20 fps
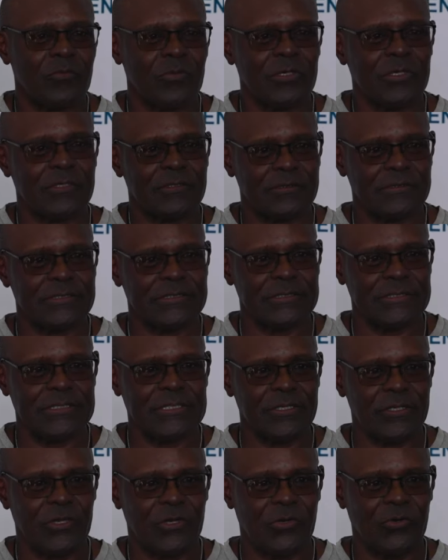Well,
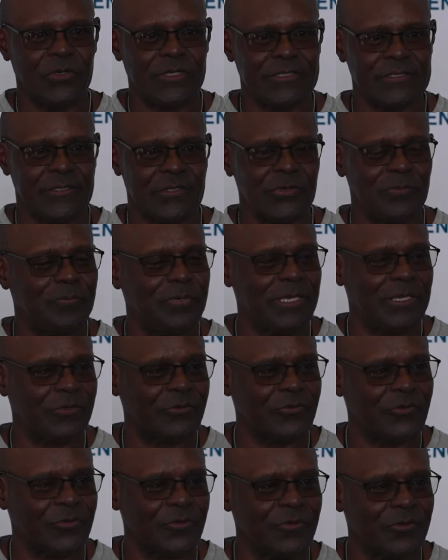he's a
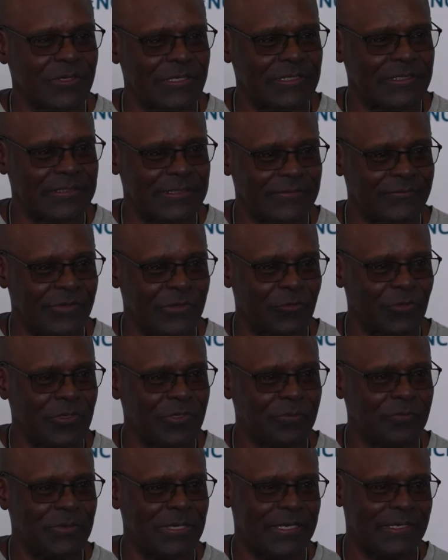competitor and very
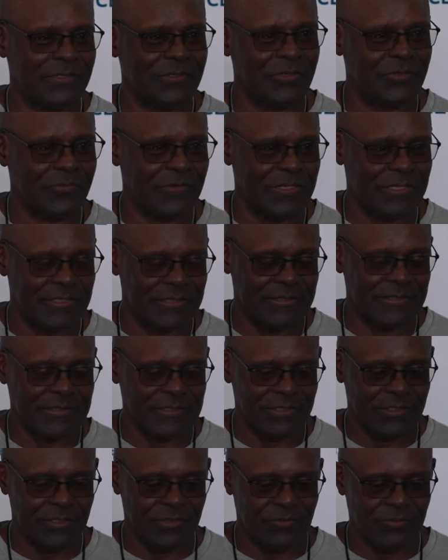competitive.
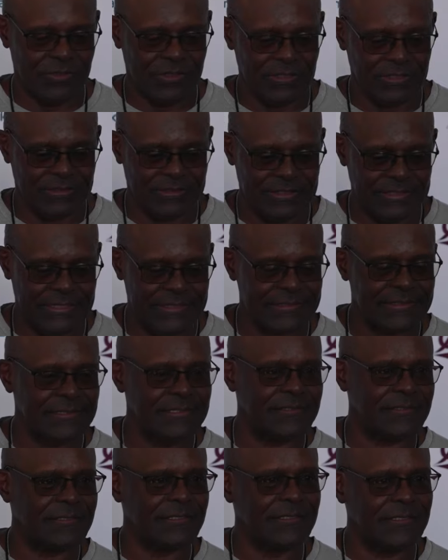And, the
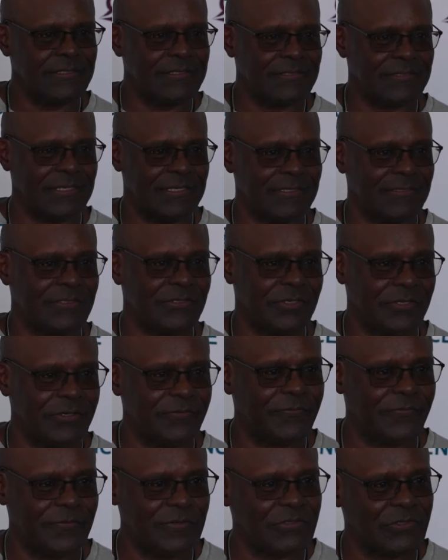SEC is a
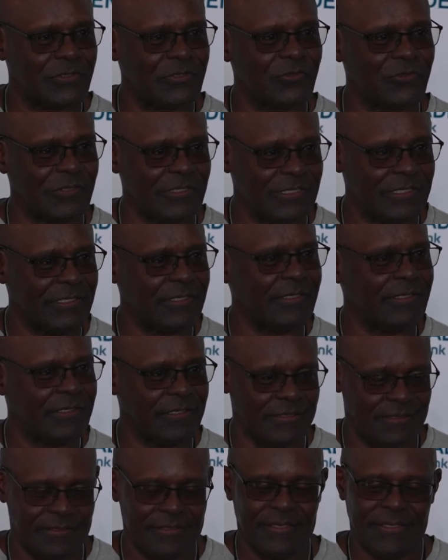tough physical
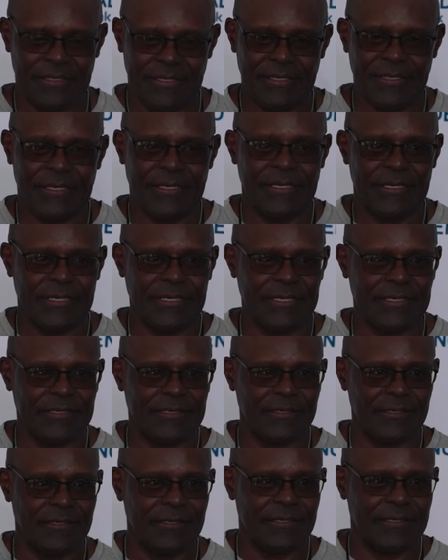league.
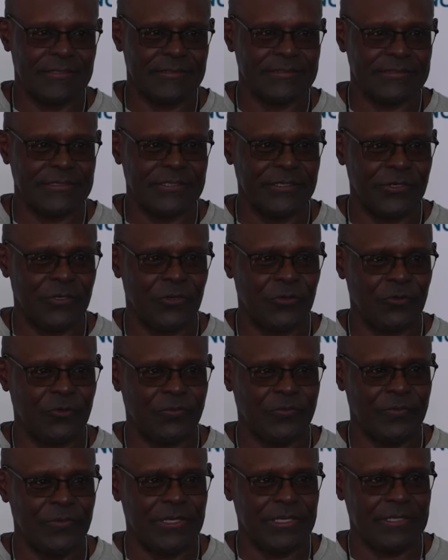And
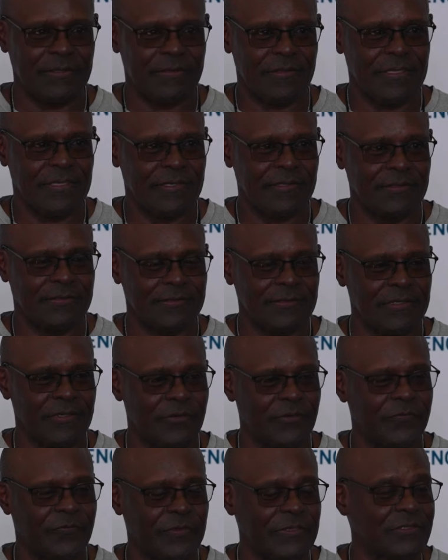
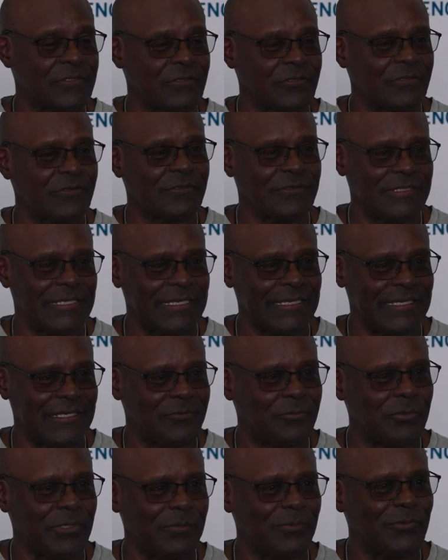they're physical and they
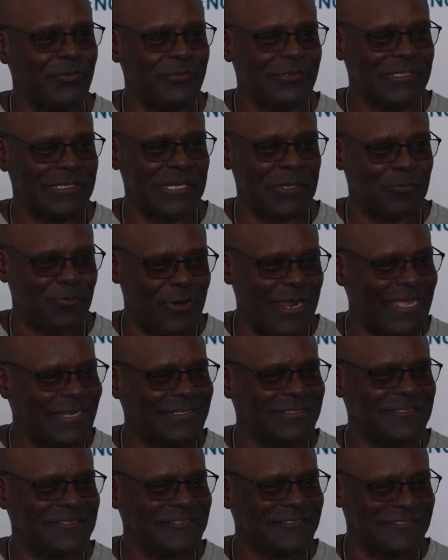hit people and they
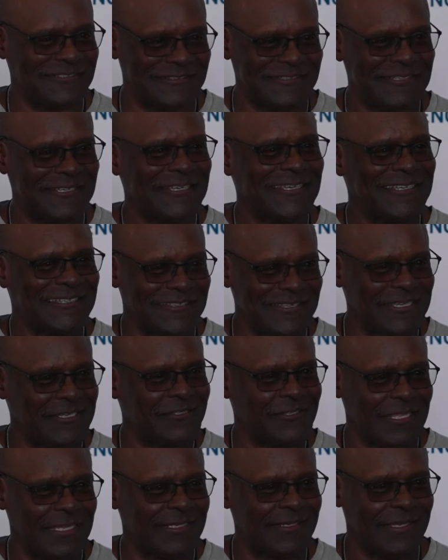practice and
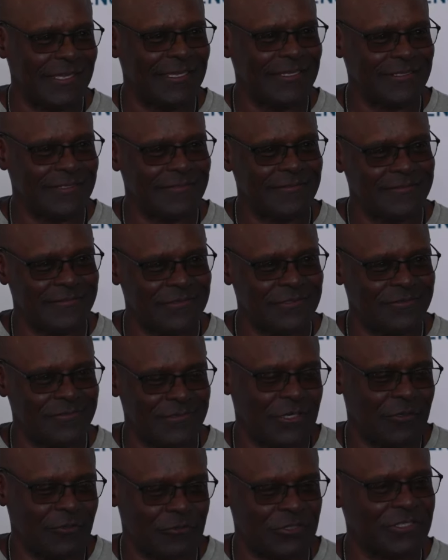things like that. And,
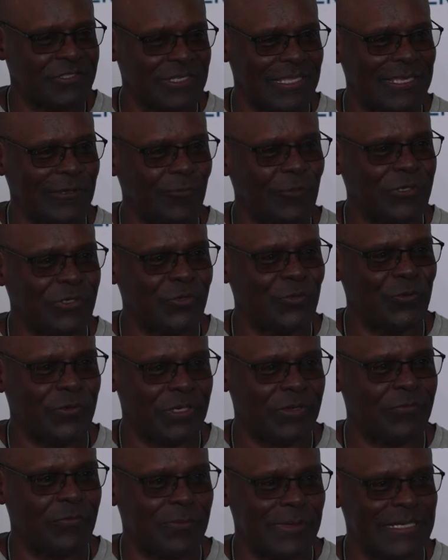just like we do
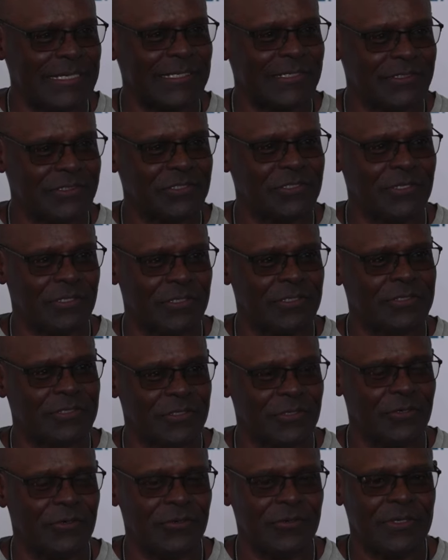and everybody else does.
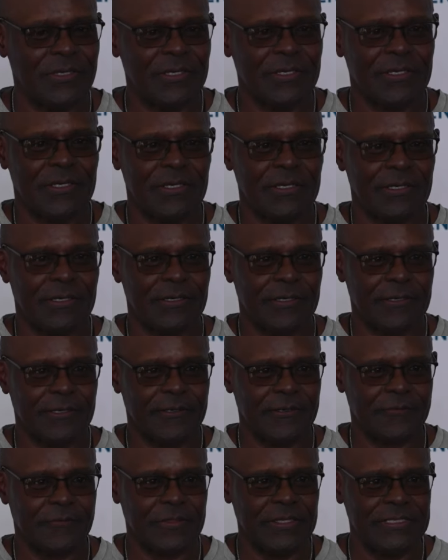So
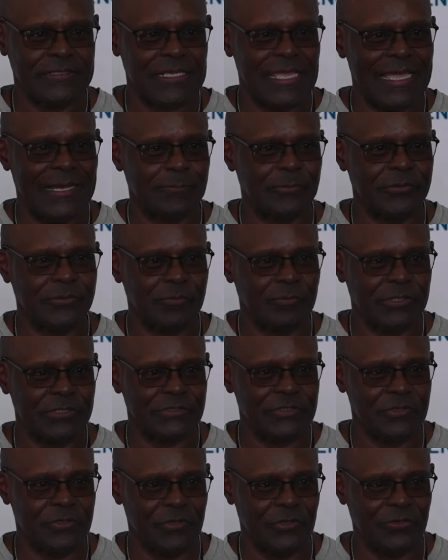things happen,
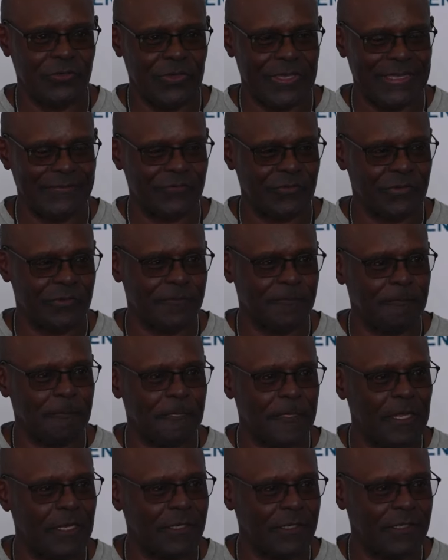but, you have to
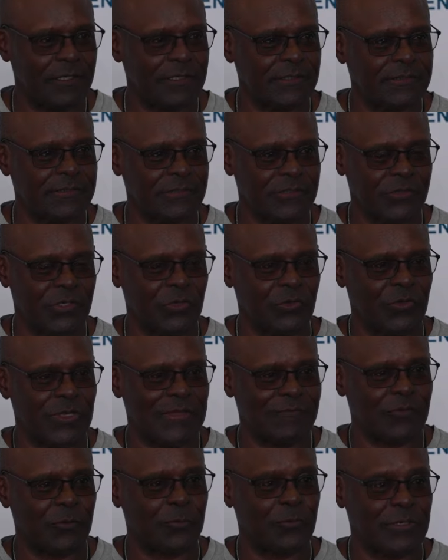you
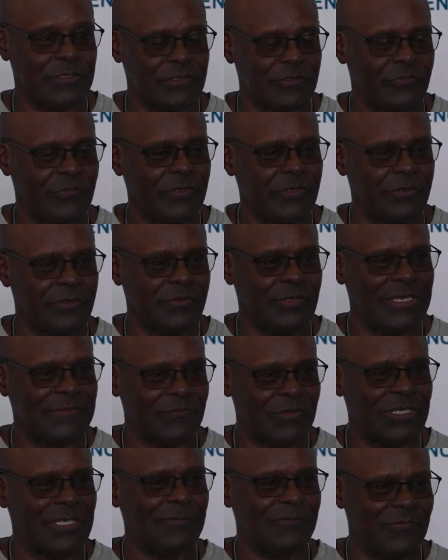have to persevere and you have
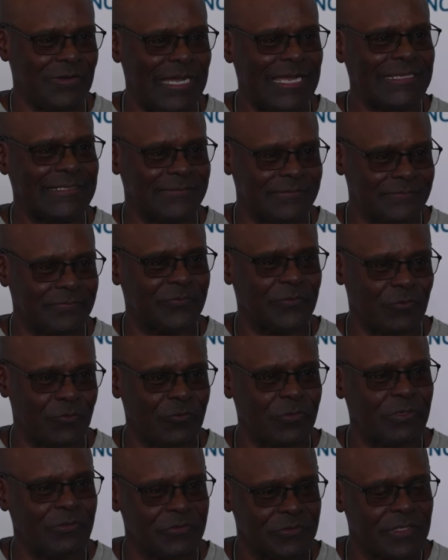to keep fighting
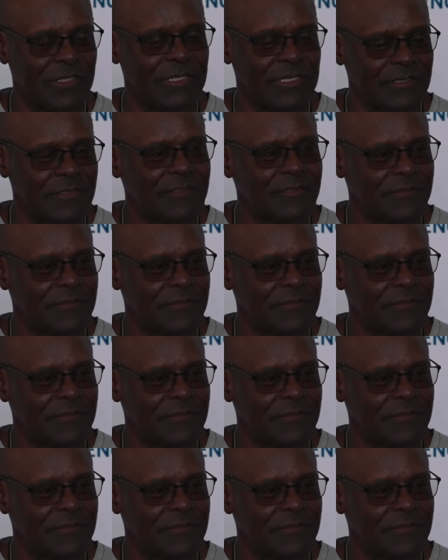through those things.